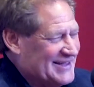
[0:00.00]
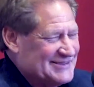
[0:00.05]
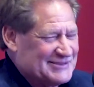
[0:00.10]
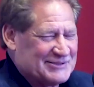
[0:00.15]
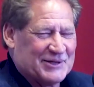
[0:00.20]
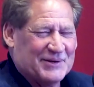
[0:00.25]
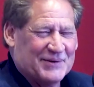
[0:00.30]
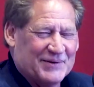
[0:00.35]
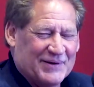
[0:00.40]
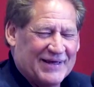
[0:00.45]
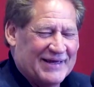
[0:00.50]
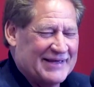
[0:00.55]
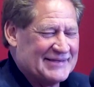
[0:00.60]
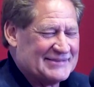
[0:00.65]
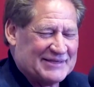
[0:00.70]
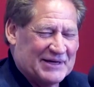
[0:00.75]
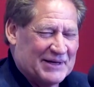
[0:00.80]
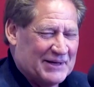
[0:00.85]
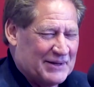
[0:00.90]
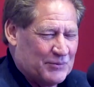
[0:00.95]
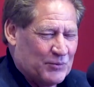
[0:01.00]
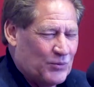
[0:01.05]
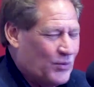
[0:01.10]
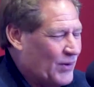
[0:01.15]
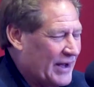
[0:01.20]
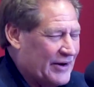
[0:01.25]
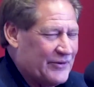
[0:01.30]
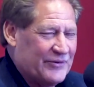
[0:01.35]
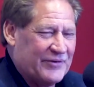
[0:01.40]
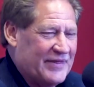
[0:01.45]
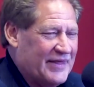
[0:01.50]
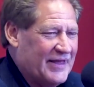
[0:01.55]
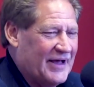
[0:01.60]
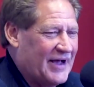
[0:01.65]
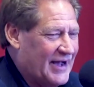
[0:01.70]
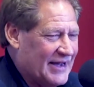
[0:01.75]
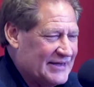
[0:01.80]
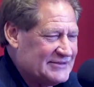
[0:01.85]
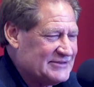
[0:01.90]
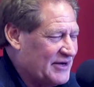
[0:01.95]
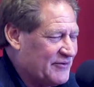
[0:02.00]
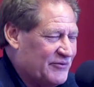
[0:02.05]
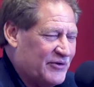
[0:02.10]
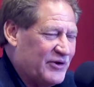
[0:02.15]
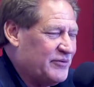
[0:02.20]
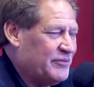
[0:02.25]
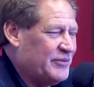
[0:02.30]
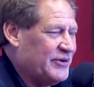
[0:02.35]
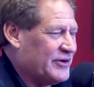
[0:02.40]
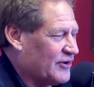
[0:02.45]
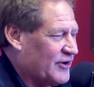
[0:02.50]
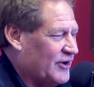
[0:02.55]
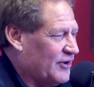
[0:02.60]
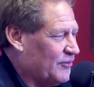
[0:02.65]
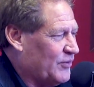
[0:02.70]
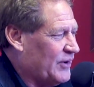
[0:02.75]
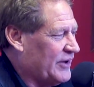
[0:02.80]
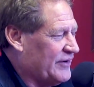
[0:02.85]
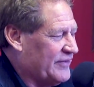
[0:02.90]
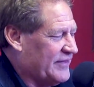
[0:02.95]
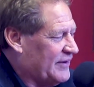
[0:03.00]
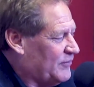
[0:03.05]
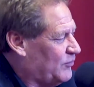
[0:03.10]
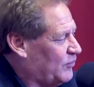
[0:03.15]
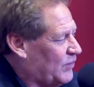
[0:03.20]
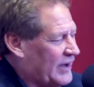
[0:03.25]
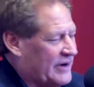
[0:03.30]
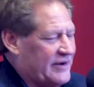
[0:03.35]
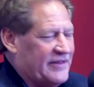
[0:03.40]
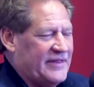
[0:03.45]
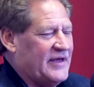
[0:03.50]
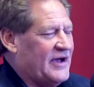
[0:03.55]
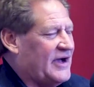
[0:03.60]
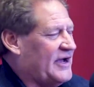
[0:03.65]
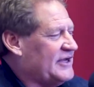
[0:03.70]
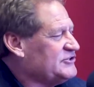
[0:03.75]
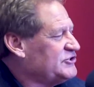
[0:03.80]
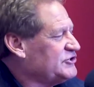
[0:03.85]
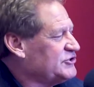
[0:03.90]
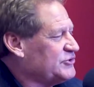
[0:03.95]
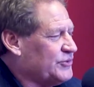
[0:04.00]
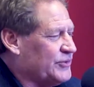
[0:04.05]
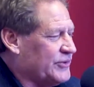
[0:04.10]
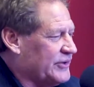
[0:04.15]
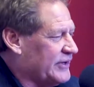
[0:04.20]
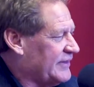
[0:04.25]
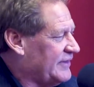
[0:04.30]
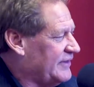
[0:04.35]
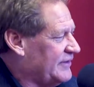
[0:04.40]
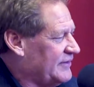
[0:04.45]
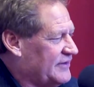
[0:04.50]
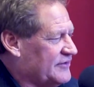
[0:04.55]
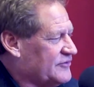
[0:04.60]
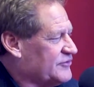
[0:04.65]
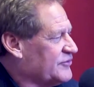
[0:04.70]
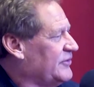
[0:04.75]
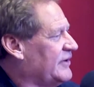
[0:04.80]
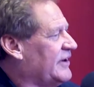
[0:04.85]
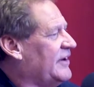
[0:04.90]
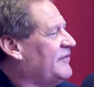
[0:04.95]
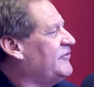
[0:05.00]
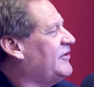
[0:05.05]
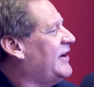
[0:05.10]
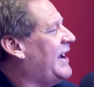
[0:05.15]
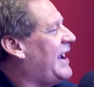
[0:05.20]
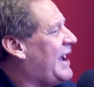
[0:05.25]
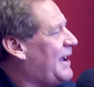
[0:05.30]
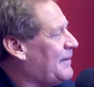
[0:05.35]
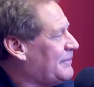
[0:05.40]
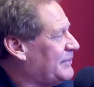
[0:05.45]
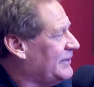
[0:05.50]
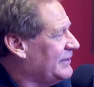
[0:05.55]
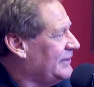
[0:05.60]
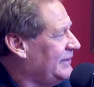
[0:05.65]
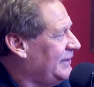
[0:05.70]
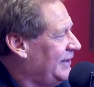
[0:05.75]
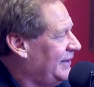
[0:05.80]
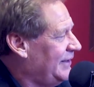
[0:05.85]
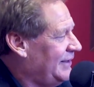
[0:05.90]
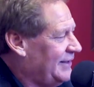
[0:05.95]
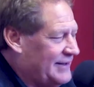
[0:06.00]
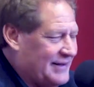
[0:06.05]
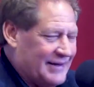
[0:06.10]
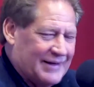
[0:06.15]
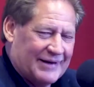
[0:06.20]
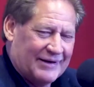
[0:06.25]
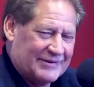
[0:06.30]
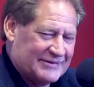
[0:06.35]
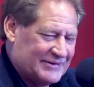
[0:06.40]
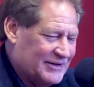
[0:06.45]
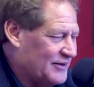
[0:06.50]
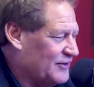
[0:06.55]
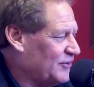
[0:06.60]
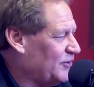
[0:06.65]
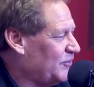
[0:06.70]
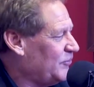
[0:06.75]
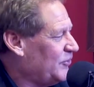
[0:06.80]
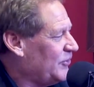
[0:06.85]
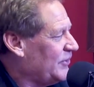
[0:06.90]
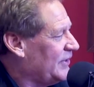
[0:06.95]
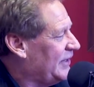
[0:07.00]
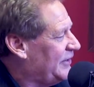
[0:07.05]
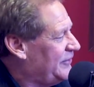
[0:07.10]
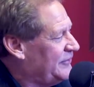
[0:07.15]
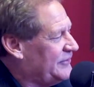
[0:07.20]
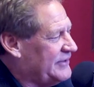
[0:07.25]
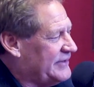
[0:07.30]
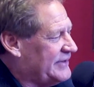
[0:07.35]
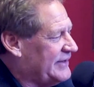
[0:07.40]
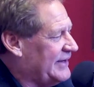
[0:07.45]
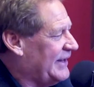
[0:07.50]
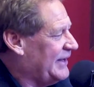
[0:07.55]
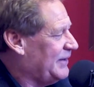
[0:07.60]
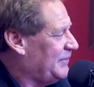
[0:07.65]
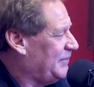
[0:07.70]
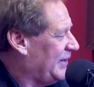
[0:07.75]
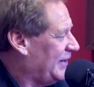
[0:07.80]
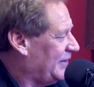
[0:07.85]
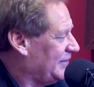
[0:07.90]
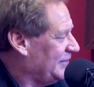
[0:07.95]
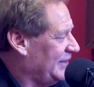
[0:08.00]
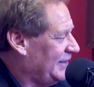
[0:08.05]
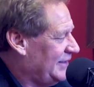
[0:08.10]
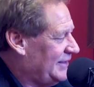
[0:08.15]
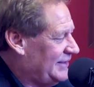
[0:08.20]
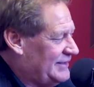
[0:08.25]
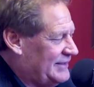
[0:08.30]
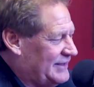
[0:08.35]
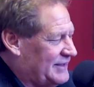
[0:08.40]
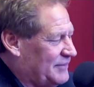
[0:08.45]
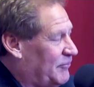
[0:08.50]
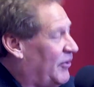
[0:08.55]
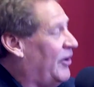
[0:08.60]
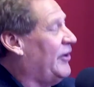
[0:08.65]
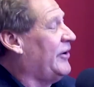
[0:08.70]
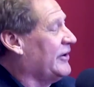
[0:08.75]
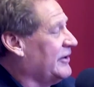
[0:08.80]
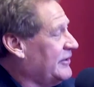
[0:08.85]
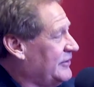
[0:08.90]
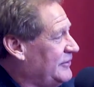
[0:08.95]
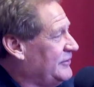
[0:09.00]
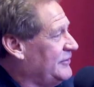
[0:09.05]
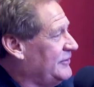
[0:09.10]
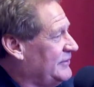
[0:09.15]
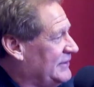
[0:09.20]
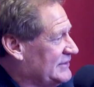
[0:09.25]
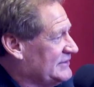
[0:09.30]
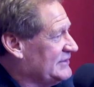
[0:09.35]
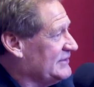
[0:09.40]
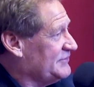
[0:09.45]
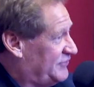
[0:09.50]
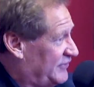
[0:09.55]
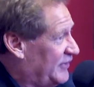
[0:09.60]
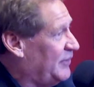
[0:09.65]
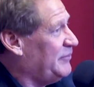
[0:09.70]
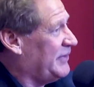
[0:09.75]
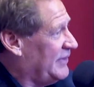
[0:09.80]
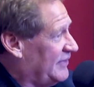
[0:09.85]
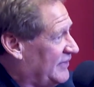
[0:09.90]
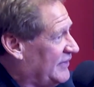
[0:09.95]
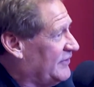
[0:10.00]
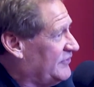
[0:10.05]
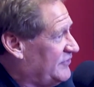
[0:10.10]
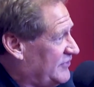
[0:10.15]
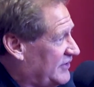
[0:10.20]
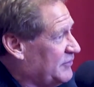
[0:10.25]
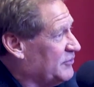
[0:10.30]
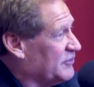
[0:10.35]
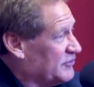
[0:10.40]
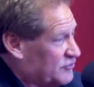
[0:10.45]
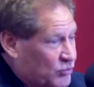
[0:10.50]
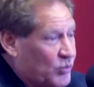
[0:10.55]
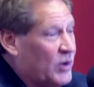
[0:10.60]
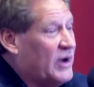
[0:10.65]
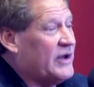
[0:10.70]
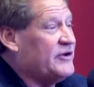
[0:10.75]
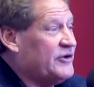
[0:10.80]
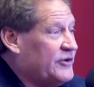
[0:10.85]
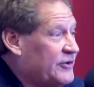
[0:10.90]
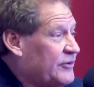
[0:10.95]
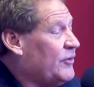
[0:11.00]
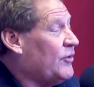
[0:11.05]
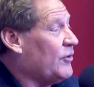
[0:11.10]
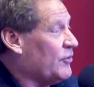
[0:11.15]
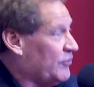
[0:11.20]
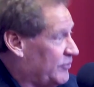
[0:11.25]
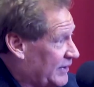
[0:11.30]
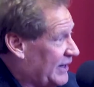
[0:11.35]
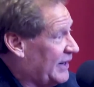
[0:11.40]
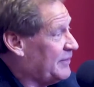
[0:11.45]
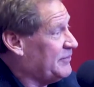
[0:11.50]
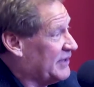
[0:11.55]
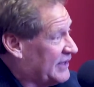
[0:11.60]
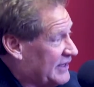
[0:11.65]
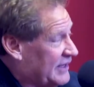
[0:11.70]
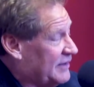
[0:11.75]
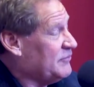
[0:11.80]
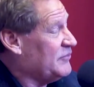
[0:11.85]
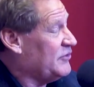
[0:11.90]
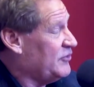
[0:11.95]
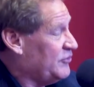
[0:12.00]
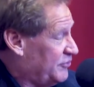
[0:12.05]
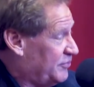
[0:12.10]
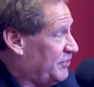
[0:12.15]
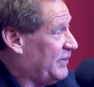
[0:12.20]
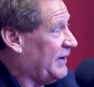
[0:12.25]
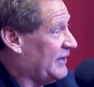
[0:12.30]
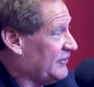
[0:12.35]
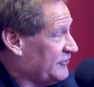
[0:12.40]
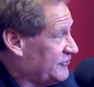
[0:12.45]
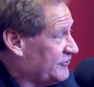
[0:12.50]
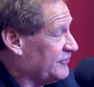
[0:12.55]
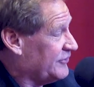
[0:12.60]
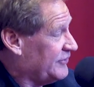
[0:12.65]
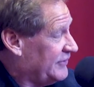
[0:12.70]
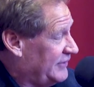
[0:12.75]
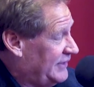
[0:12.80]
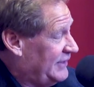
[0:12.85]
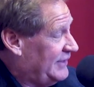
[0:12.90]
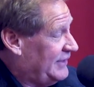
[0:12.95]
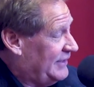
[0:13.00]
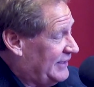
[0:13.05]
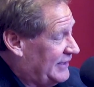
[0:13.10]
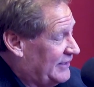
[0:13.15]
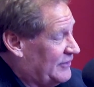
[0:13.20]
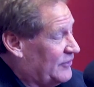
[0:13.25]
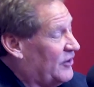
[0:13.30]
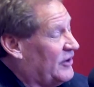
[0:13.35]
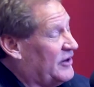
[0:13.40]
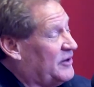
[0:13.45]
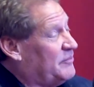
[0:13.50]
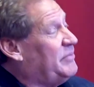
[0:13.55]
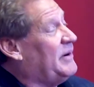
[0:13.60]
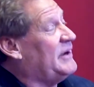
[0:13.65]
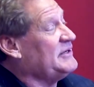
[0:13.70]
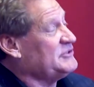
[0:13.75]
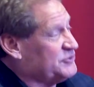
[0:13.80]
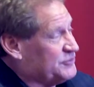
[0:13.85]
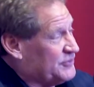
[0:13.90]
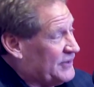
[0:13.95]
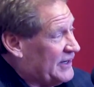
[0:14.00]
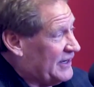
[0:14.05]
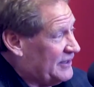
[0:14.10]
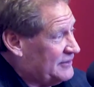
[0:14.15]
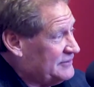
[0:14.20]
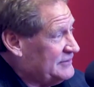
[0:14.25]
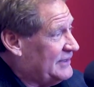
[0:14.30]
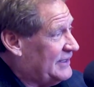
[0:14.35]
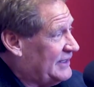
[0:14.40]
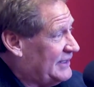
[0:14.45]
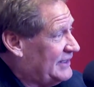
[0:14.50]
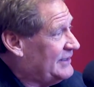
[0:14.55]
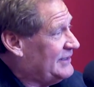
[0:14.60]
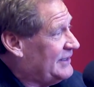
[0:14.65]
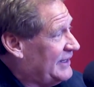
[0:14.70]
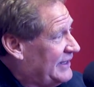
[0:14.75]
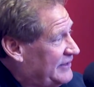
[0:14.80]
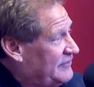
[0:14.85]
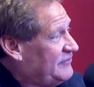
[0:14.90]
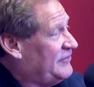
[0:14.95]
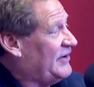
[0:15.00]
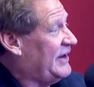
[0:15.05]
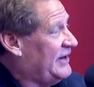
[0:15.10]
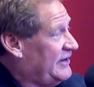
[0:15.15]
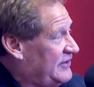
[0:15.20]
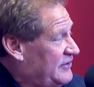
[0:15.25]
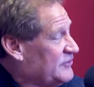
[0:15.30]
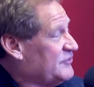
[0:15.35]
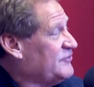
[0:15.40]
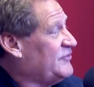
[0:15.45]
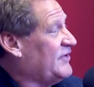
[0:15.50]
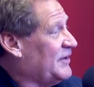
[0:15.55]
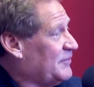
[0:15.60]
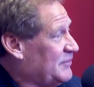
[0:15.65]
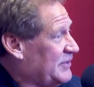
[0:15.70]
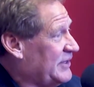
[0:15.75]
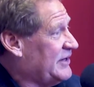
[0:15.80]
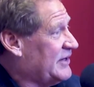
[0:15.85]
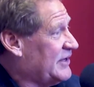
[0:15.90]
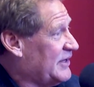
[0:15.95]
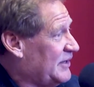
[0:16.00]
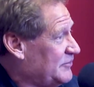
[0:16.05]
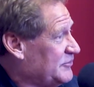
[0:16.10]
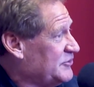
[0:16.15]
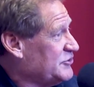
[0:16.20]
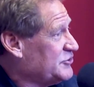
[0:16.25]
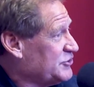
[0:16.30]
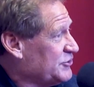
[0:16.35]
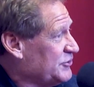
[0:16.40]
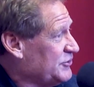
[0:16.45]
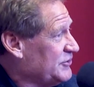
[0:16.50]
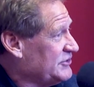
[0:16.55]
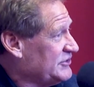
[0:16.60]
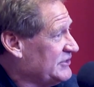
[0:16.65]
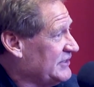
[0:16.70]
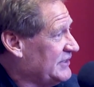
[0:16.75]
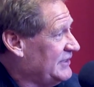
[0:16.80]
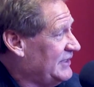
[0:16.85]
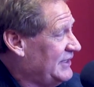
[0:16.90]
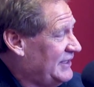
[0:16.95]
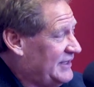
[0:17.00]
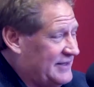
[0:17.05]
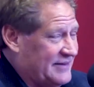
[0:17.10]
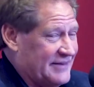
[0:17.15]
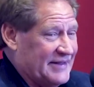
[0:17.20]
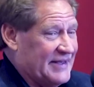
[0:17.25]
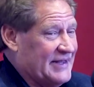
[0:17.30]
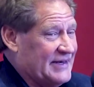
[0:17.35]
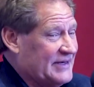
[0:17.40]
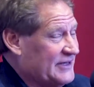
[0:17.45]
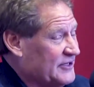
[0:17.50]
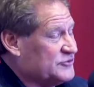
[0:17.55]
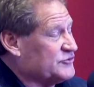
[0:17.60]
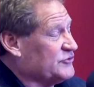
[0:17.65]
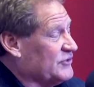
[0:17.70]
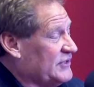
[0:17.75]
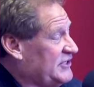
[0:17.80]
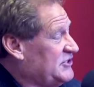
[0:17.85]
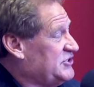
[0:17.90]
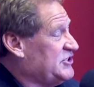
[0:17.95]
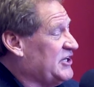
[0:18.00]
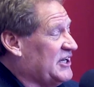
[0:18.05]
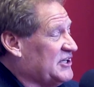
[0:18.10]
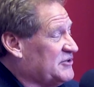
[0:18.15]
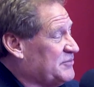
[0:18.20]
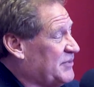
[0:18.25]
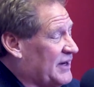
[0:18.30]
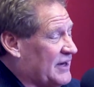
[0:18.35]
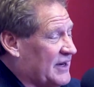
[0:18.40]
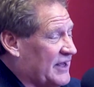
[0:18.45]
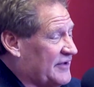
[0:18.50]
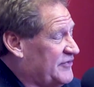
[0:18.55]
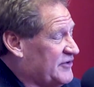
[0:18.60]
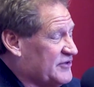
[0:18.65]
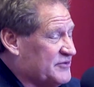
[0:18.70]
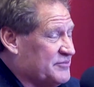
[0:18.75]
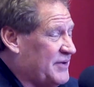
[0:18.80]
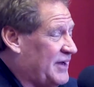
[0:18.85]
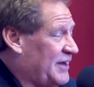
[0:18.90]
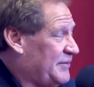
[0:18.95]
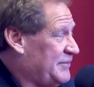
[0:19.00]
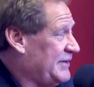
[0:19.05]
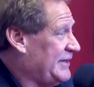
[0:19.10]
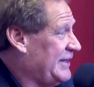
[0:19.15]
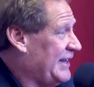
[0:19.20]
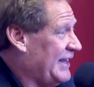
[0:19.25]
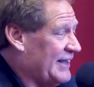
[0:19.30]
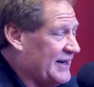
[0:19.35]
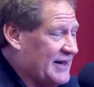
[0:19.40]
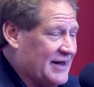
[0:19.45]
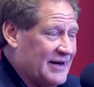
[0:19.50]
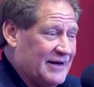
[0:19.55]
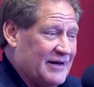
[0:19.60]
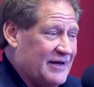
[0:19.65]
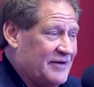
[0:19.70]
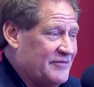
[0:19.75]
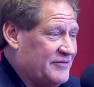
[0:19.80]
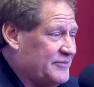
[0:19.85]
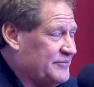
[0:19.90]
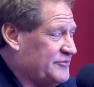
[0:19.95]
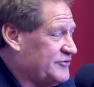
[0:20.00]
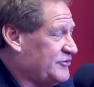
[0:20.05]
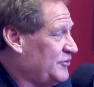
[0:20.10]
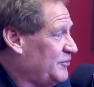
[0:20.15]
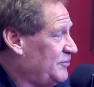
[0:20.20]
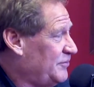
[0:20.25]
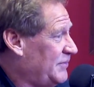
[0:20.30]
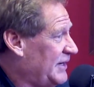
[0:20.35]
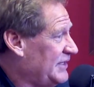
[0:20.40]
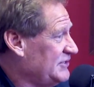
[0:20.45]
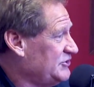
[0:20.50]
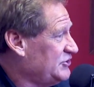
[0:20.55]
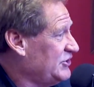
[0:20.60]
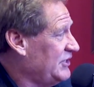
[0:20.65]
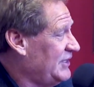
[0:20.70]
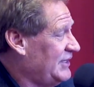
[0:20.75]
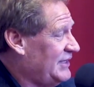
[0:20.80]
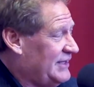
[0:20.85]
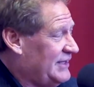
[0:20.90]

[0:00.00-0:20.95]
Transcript: and so it's a what are the odds? I wrote a book what called are What Are the Odds? What are the odds story that this could ever happen? And I'll tell a little more later today about uh, Mark, who is filming this, he was one year old when I became the youth pastor. Wow. And on a bus route, uh, I invited his family to come to church, and they literally changed my life. His mom and dad, I love them so much.